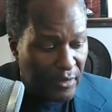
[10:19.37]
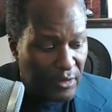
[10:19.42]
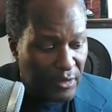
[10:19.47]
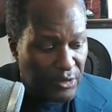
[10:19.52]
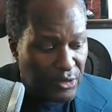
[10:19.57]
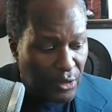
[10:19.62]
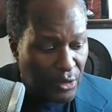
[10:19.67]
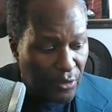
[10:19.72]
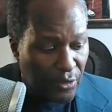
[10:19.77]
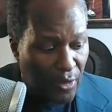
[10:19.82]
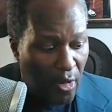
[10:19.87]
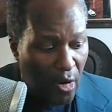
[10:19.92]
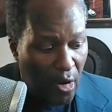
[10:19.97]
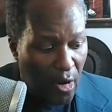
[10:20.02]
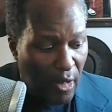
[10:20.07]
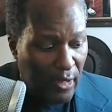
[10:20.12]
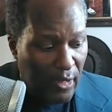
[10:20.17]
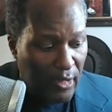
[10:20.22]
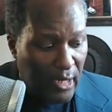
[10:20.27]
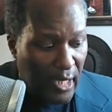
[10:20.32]
So the
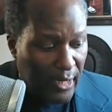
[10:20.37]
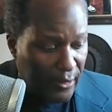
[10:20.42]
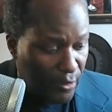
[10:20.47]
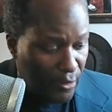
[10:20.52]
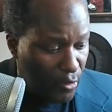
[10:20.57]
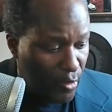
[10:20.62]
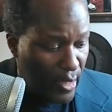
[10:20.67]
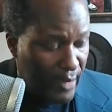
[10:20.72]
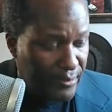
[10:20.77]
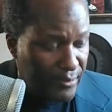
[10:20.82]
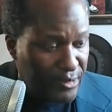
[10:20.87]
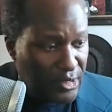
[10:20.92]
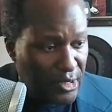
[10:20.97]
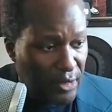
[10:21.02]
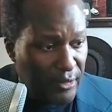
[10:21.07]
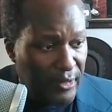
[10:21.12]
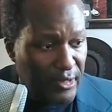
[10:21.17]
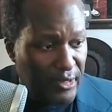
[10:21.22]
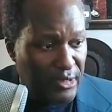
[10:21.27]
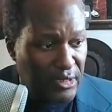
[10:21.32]
Hardliner web
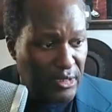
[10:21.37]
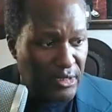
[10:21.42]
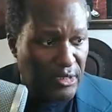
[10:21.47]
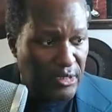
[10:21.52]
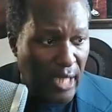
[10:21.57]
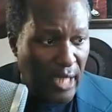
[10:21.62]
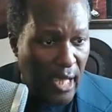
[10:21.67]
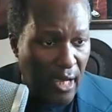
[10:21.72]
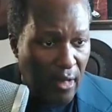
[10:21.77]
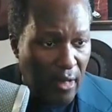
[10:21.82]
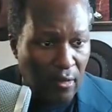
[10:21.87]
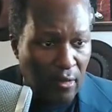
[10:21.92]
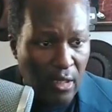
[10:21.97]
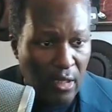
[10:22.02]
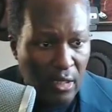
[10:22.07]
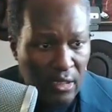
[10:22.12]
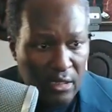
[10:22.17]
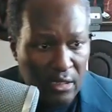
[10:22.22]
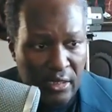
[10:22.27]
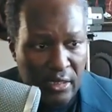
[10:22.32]
series is now
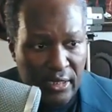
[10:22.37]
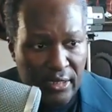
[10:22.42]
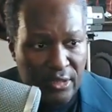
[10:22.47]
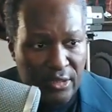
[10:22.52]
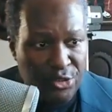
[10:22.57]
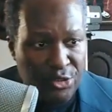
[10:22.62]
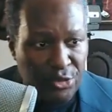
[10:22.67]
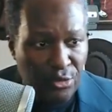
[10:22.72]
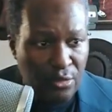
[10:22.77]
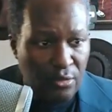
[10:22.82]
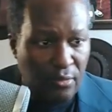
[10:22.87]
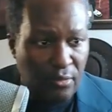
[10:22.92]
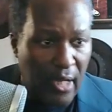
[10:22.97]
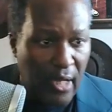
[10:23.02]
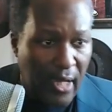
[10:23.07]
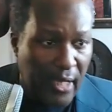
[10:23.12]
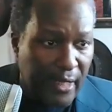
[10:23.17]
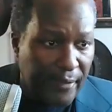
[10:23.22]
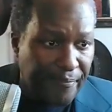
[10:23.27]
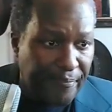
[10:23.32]
linked to
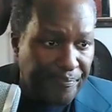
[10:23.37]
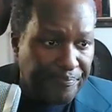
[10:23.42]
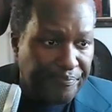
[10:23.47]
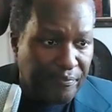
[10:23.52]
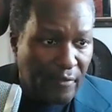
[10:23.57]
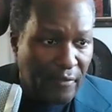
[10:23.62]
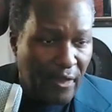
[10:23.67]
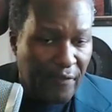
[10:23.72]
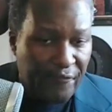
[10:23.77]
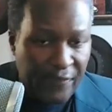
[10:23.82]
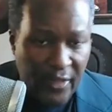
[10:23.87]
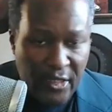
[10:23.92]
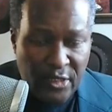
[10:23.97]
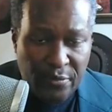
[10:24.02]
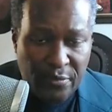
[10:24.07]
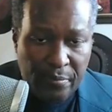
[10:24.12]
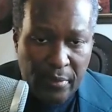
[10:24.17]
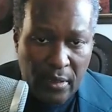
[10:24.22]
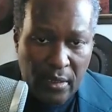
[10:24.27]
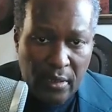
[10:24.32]
my
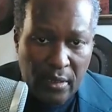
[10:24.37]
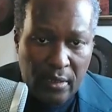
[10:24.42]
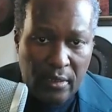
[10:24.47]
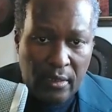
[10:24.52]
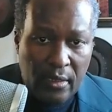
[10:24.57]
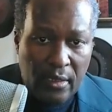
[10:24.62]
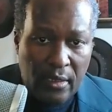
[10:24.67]
Facebook.